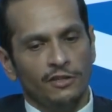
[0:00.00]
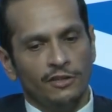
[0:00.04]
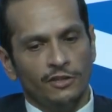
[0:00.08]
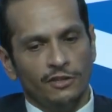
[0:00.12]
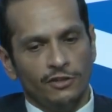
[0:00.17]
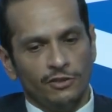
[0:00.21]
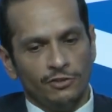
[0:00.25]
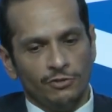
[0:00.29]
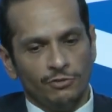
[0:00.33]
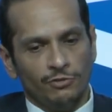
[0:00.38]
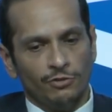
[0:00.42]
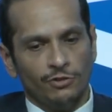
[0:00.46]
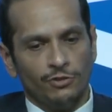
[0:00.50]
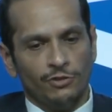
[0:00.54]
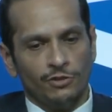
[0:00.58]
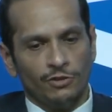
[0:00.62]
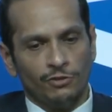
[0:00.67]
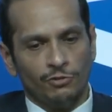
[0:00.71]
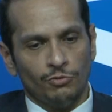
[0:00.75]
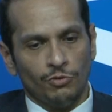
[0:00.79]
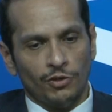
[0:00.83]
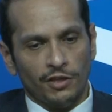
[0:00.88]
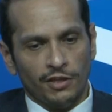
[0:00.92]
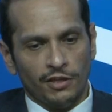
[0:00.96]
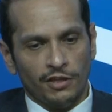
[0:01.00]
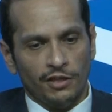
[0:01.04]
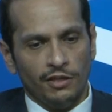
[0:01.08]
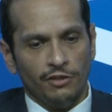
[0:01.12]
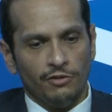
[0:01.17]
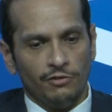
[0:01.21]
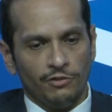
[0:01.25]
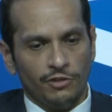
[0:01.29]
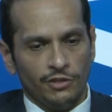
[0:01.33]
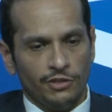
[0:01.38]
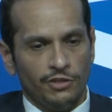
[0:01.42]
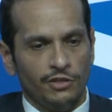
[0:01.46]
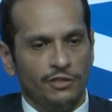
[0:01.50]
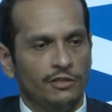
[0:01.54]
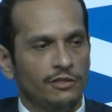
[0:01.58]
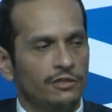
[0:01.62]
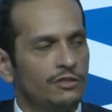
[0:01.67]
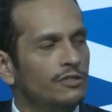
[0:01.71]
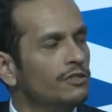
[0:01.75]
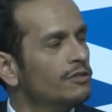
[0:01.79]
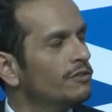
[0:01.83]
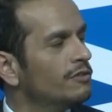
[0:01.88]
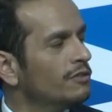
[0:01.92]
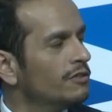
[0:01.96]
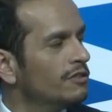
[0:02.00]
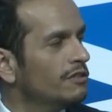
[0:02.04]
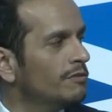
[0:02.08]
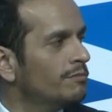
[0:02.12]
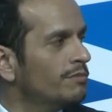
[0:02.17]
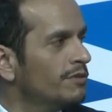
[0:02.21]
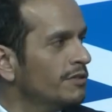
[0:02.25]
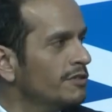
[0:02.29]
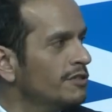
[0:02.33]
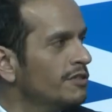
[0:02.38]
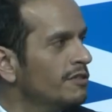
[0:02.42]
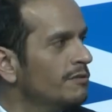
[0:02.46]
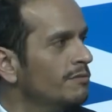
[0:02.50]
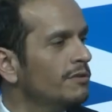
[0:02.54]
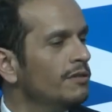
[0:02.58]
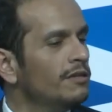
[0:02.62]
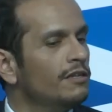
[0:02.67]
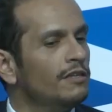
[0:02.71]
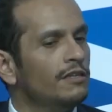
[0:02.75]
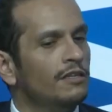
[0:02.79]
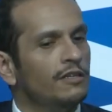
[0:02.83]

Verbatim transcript: in order to agree on a shared security principle